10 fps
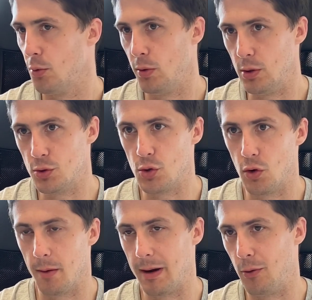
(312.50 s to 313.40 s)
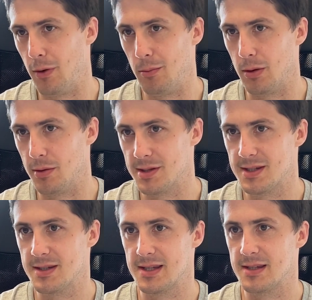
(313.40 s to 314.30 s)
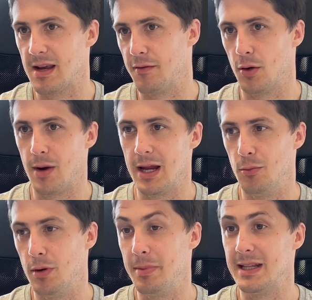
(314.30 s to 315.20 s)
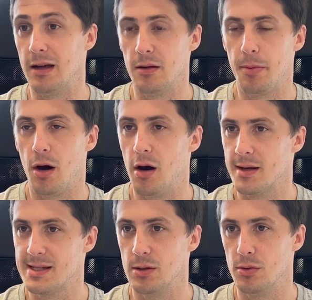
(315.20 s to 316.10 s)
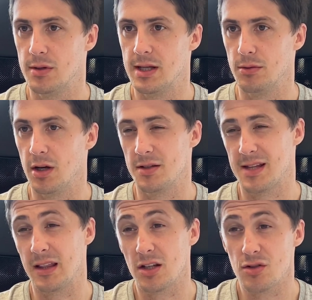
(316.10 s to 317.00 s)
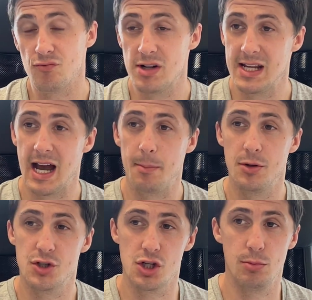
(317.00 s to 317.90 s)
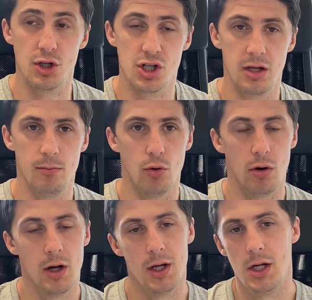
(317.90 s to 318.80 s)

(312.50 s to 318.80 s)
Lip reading: we all talk about when we were 7 or 8 and we'd be down the park till dusk. That doesn't really happen too much anymore.